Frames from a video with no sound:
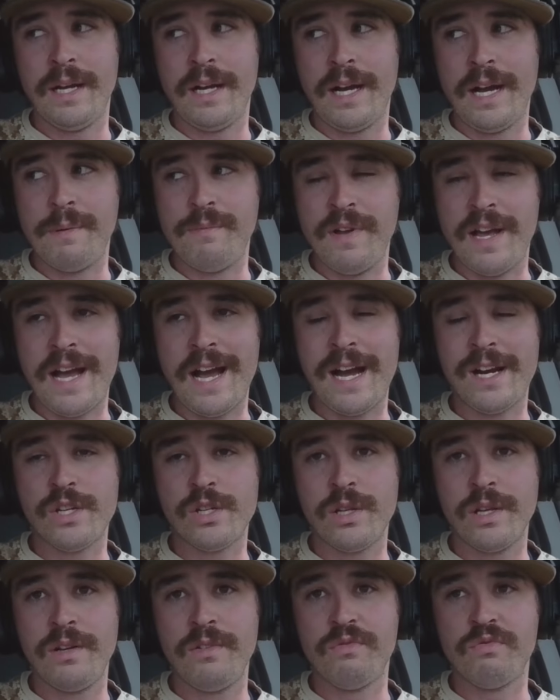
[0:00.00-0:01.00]
I've
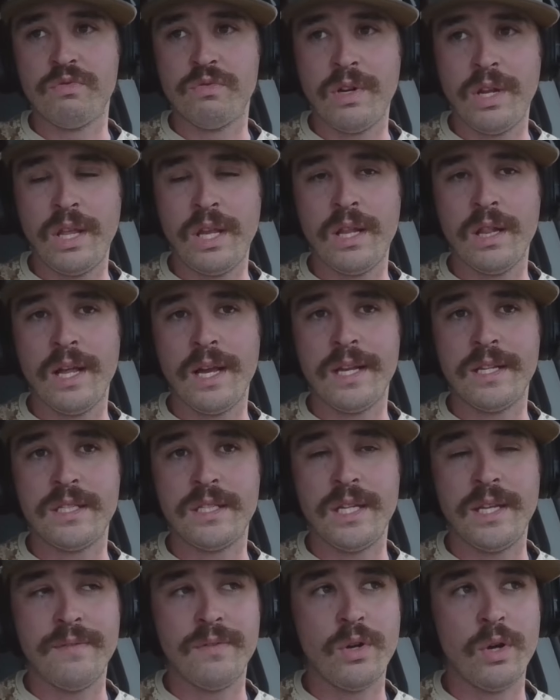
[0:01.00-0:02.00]
actually really liked
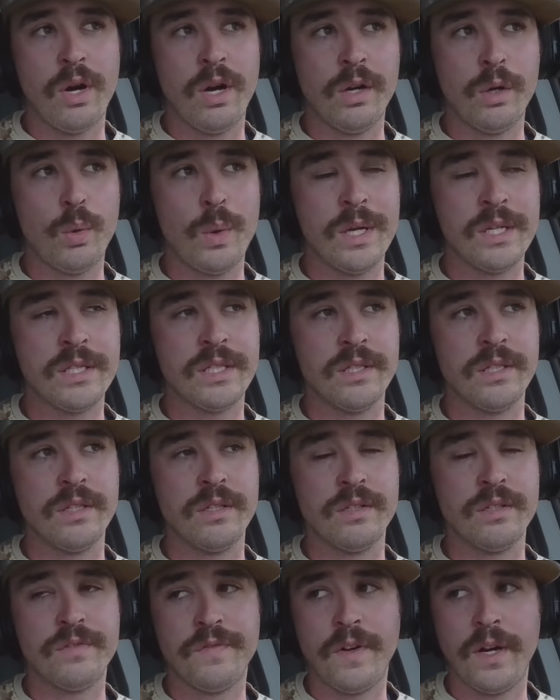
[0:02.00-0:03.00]
Sea of Conquest, and
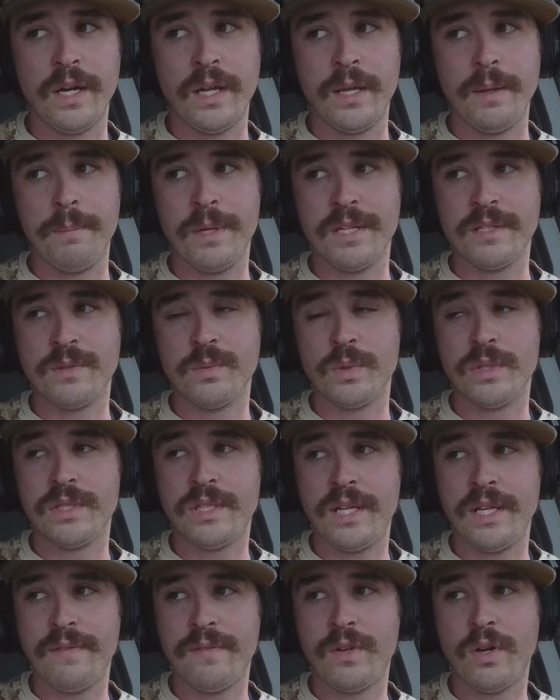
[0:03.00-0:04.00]
it's funny because when
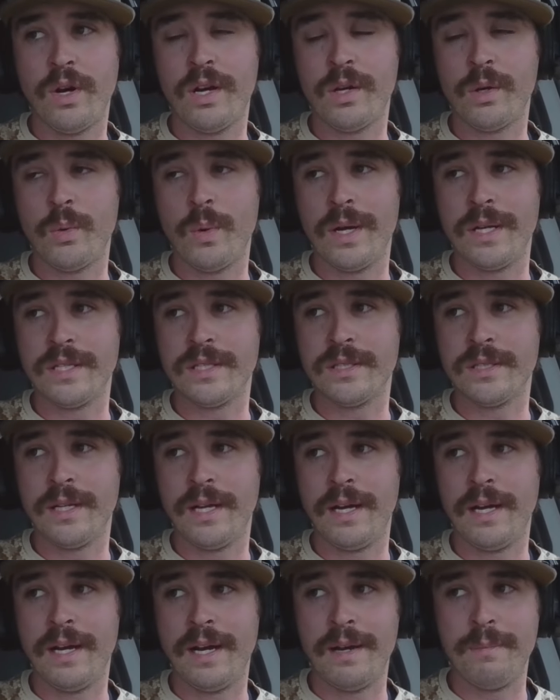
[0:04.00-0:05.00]
Sea of Conquest,
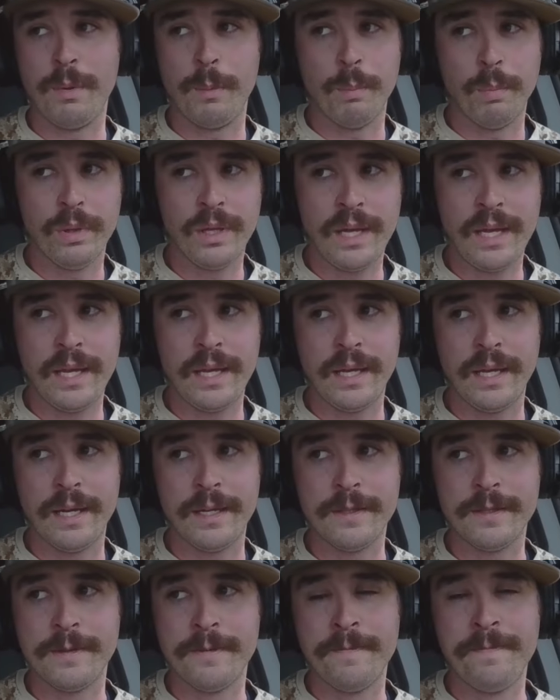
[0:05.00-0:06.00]
uh, I've been playing
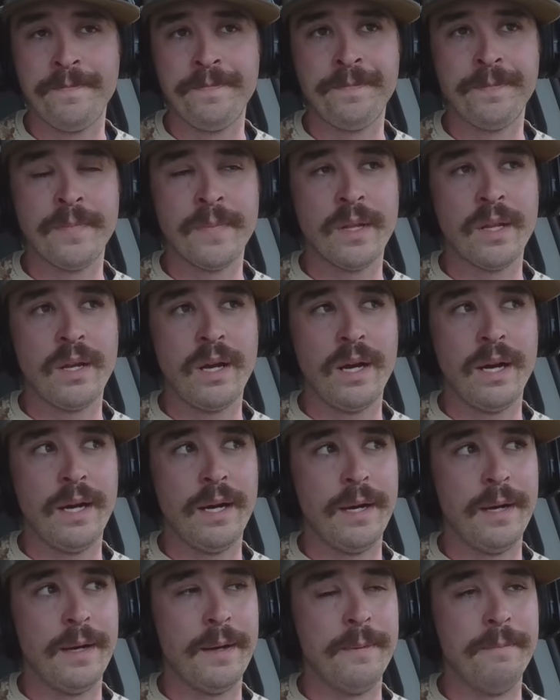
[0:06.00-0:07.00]
it
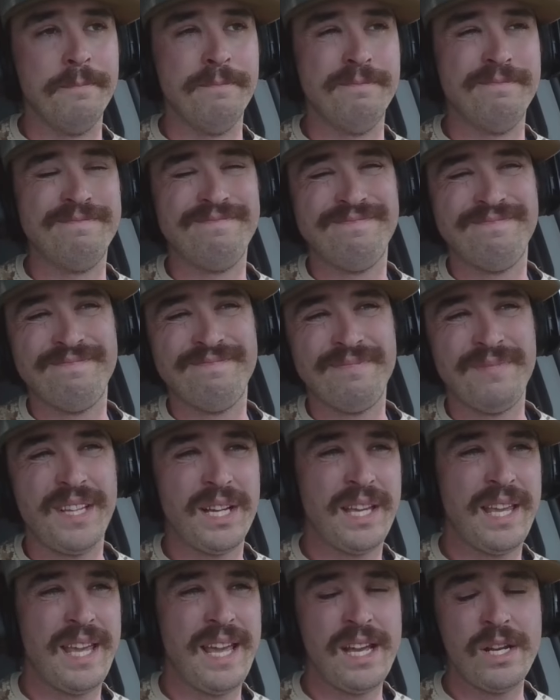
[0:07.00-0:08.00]
um,
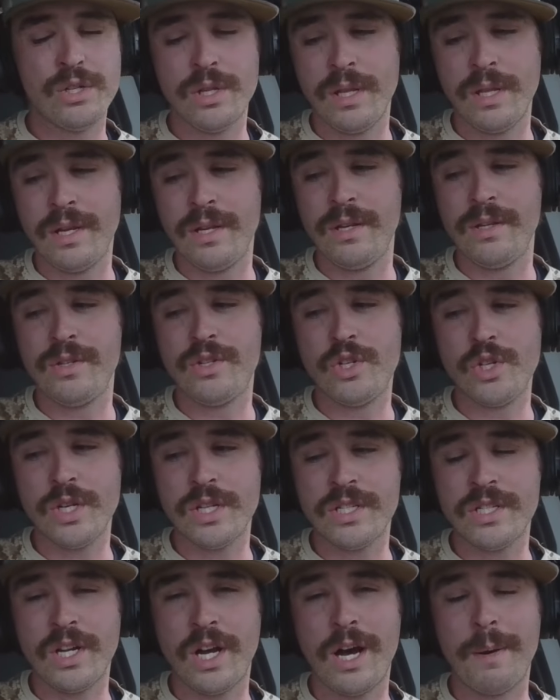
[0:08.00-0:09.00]
occasionally
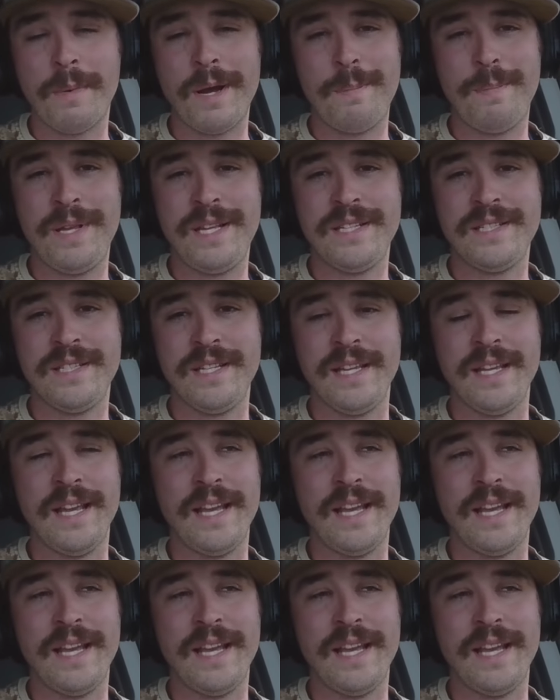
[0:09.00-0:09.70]
just on my P C.